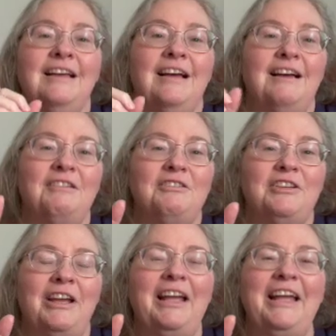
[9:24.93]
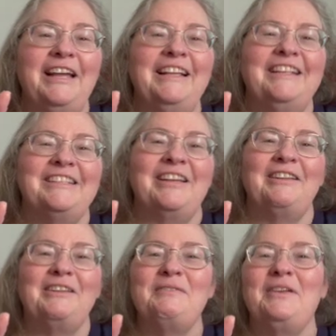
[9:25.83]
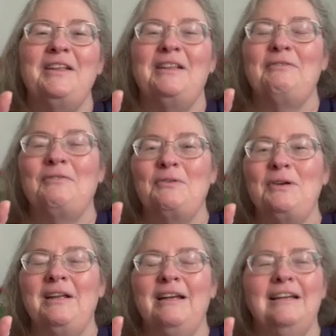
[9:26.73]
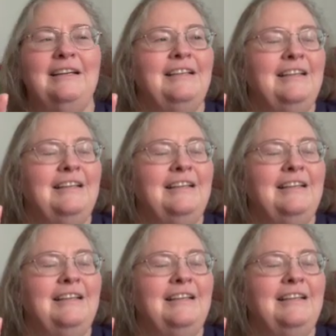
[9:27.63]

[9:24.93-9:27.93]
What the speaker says: I'll show you. It's only been in the 40s